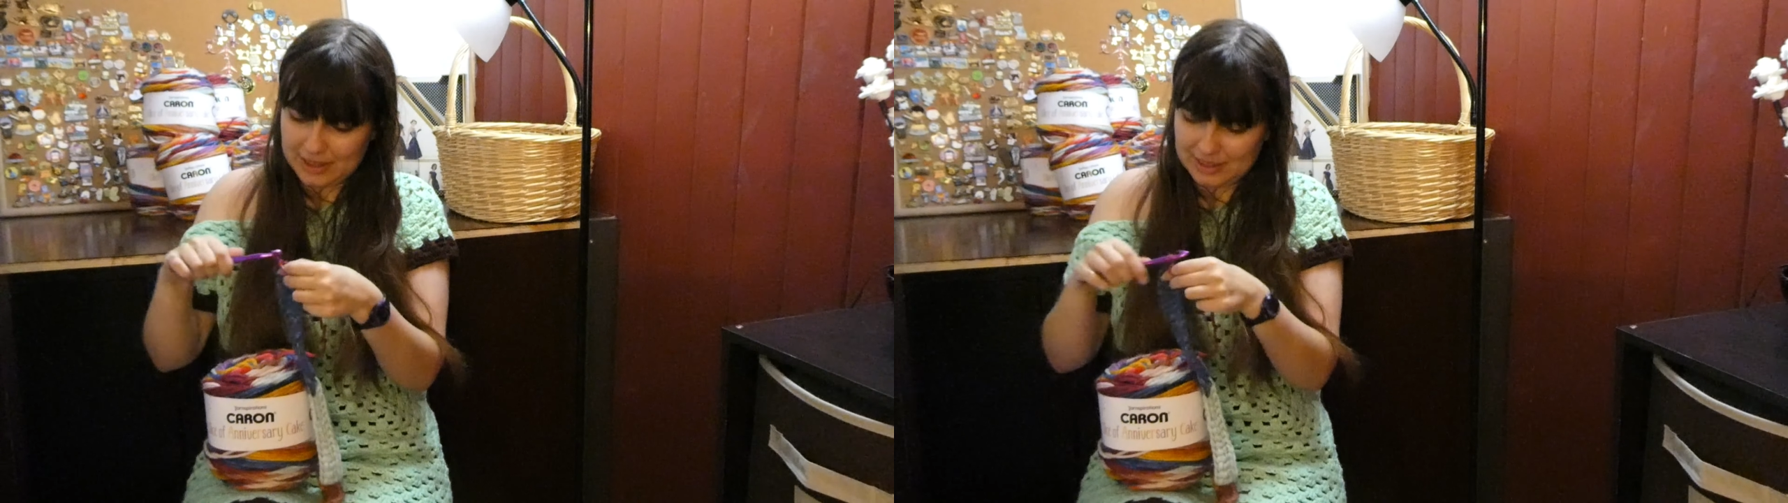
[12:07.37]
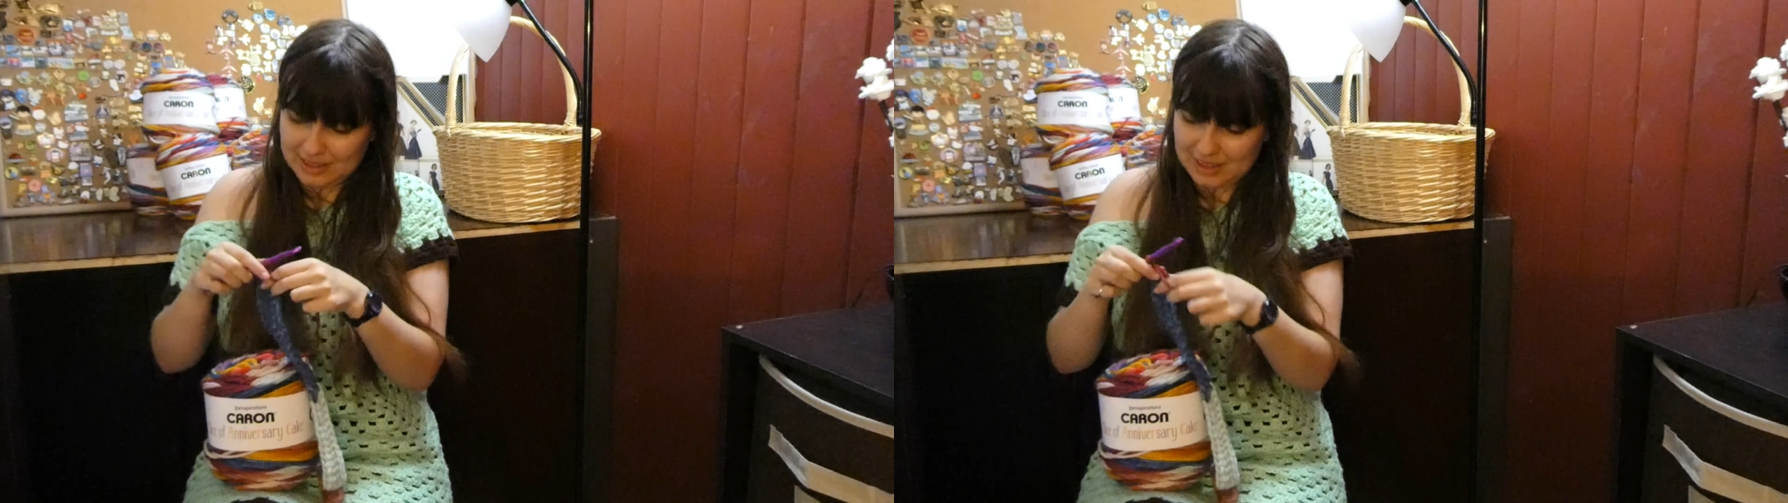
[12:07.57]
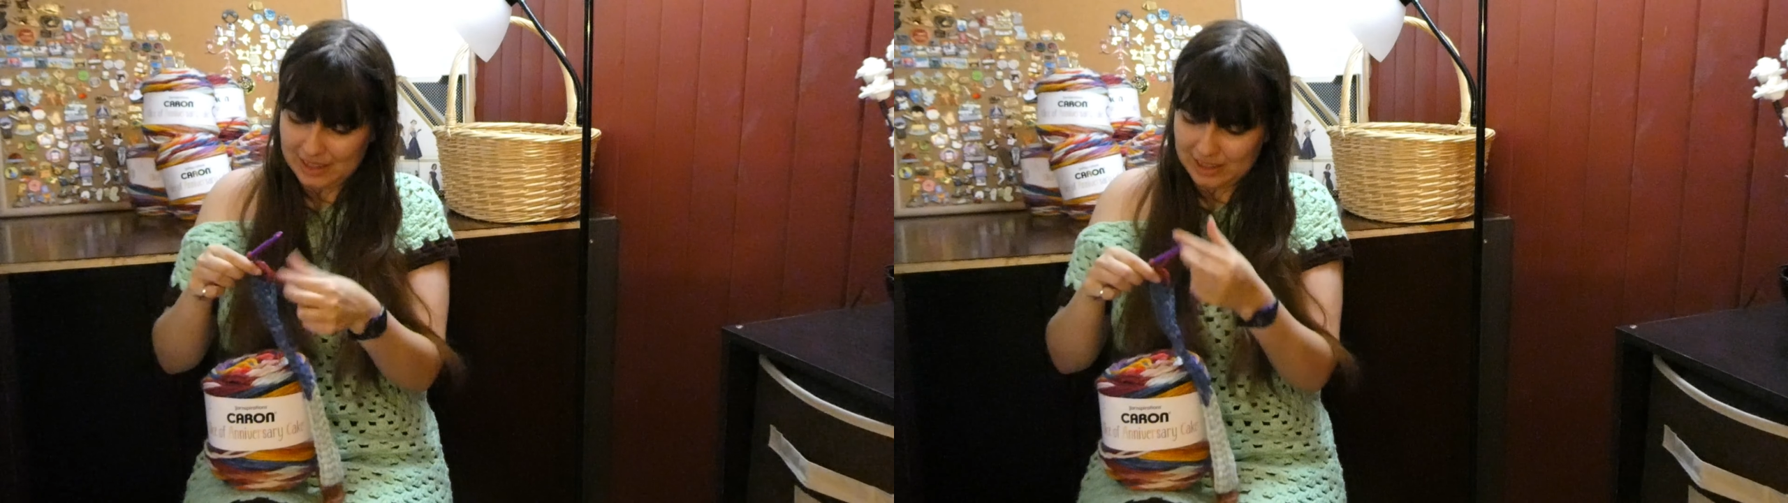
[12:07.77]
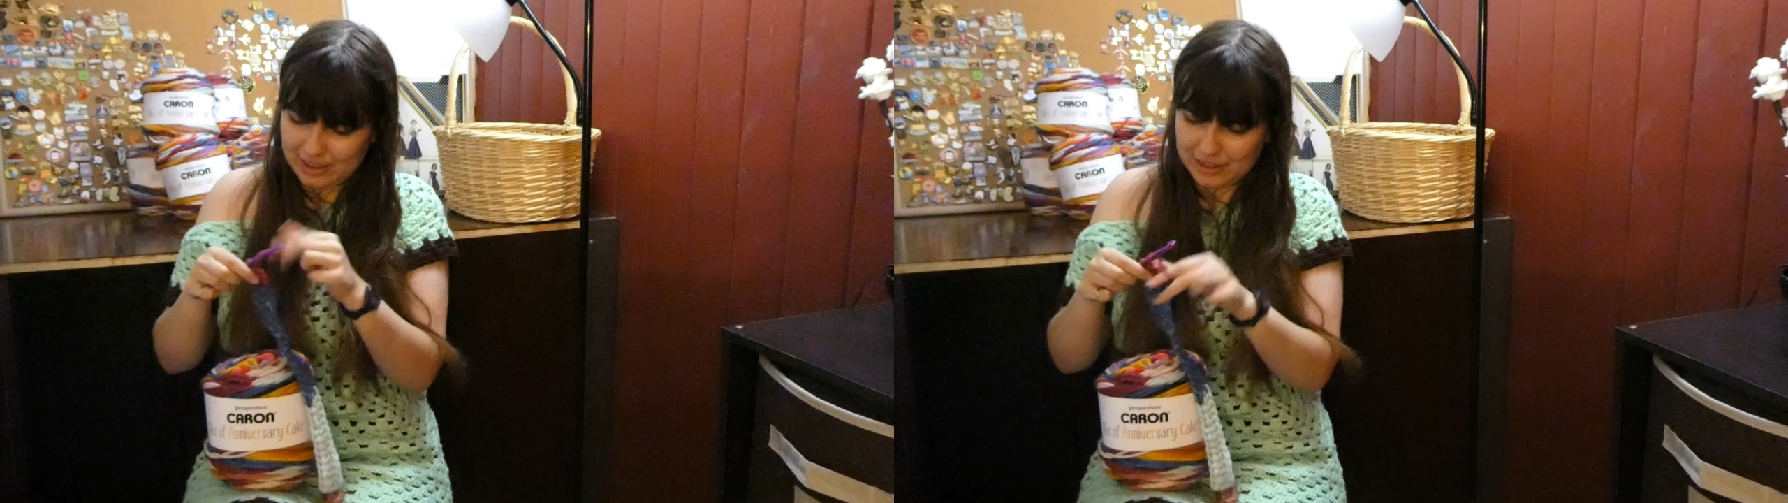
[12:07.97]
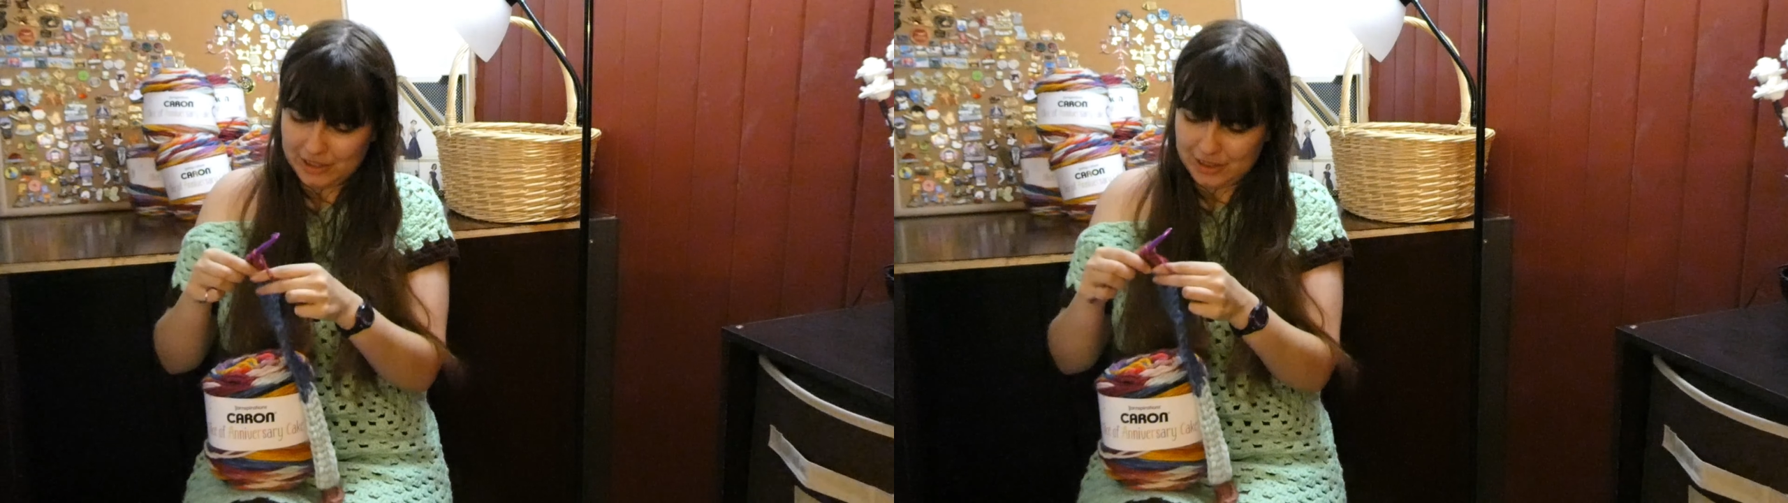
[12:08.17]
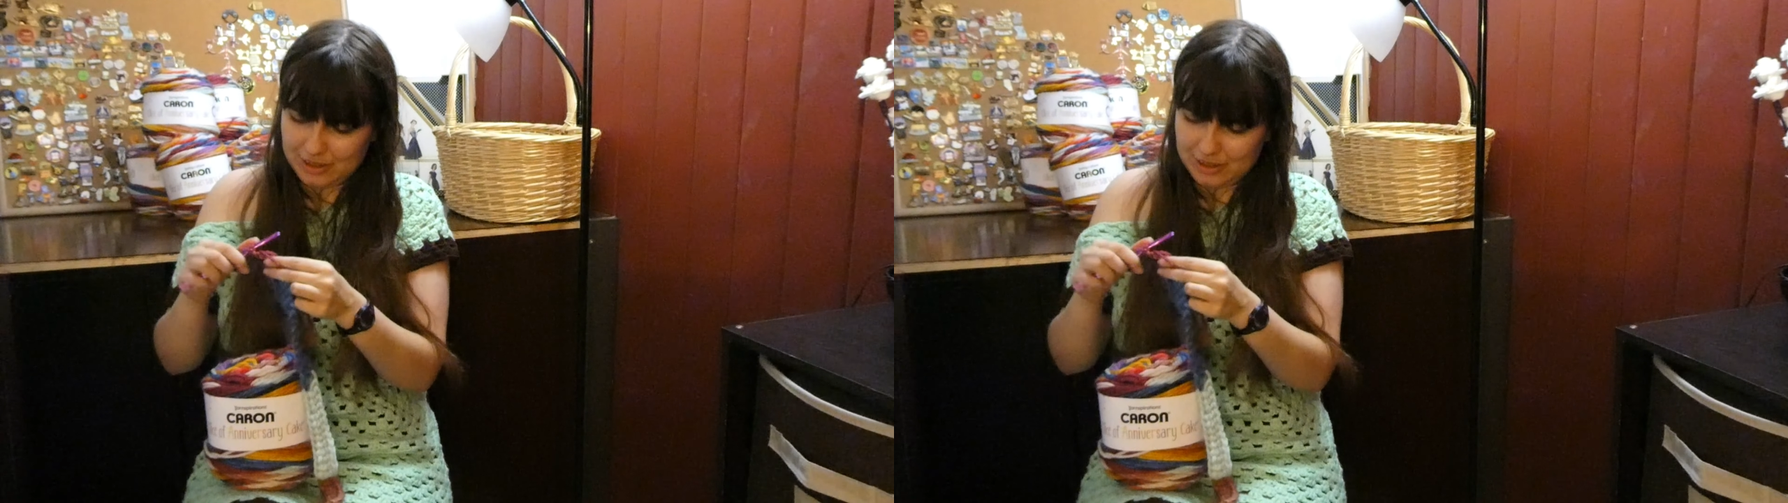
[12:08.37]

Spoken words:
because the English